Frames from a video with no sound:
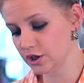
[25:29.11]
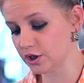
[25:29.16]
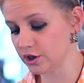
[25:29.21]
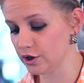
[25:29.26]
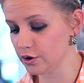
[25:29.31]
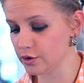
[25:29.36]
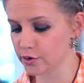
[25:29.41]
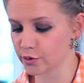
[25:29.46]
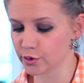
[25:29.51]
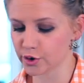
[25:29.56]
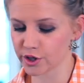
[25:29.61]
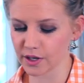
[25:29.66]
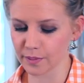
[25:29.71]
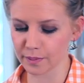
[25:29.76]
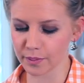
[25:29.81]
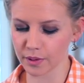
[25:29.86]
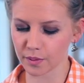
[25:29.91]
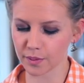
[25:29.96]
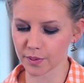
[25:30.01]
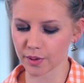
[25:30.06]
Do you
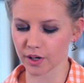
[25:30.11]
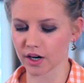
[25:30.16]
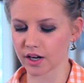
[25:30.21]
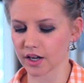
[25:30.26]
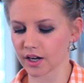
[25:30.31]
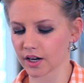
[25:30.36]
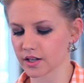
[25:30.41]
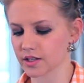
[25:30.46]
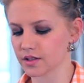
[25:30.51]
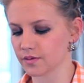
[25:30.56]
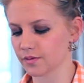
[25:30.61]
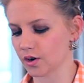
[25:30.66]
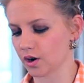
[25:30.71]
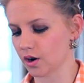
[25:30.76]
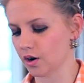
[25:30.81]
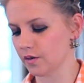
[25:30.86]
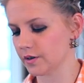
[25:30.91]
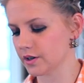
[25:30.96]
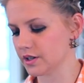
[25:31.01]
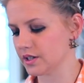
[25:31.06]
ship your products
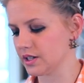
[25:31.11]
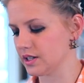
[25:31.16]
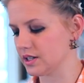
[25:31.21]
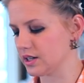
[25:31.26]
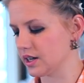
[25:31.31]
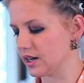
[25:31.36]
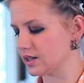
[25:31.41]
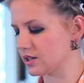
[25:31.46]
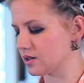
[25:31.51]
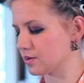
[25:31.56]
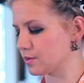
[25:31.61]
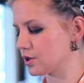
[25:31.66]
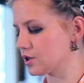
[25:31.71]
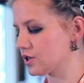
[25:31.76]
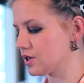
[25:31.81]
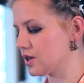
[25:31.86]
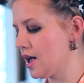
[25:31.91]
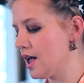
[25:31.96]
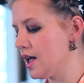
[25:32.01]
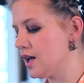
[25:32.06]
for overseas
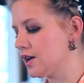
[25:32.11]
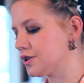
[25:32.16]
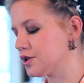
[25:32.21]
customers?